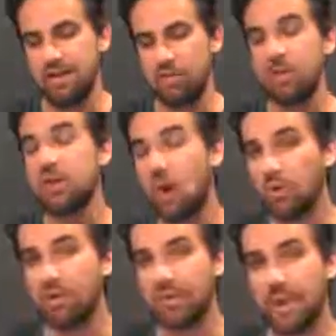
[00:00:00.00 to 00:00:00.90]
When you're
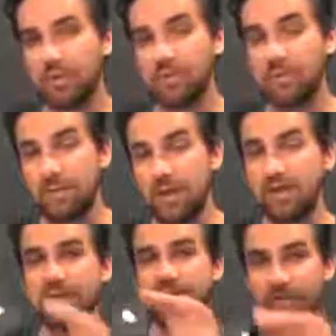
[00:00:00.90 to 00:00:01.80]
holding the camera,
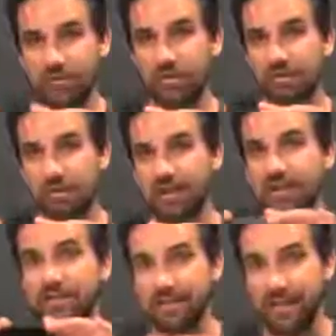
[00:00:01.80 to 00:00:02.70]
remember, screen
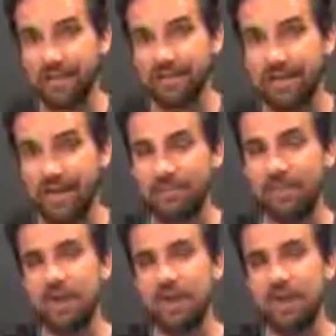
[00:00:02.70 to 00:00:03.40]
orientation, landscape.